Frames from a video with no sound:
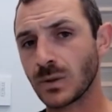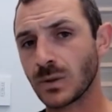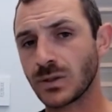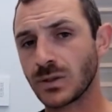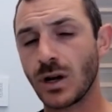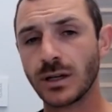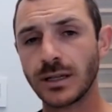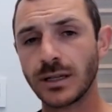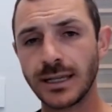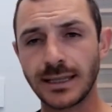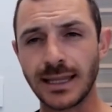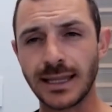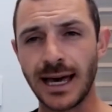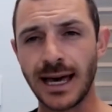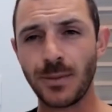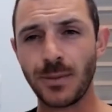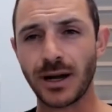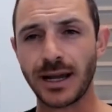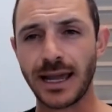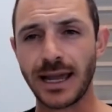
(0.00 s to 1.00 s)
Talking a
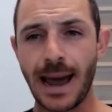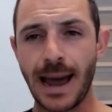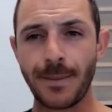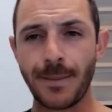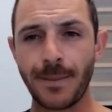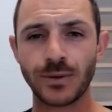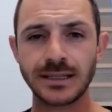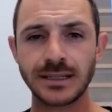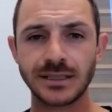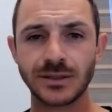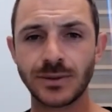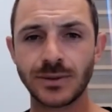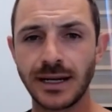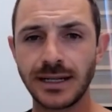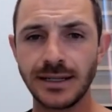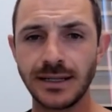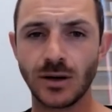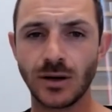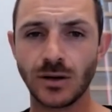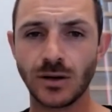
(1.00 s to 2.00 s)
lot about capital raising
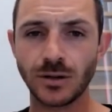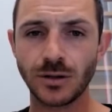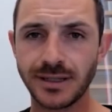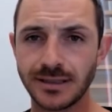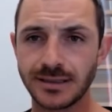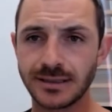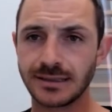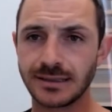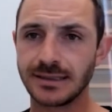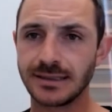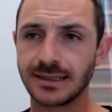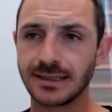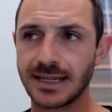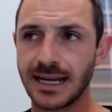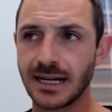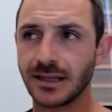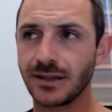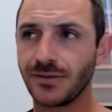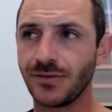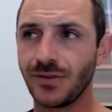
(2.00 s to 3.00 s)
right now, only because that's
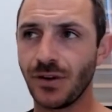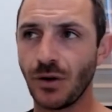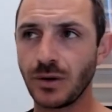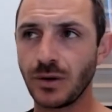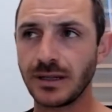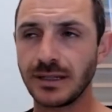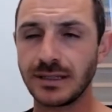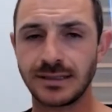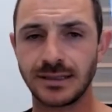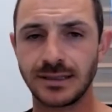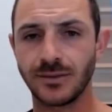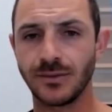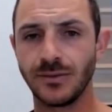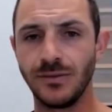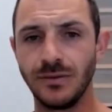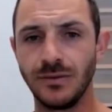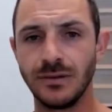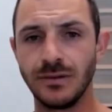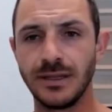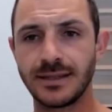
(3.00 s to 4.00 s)
kind of the focus
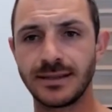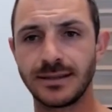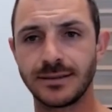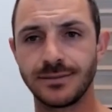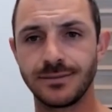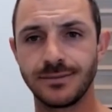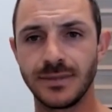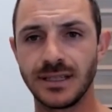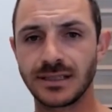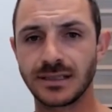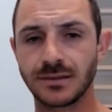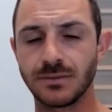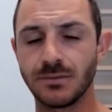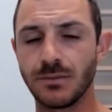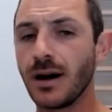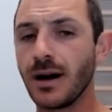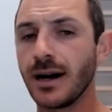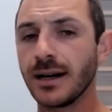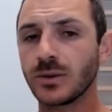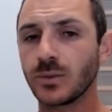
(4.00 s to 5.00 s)
of this
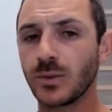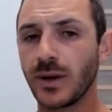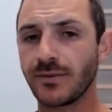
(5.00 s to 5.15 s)
month.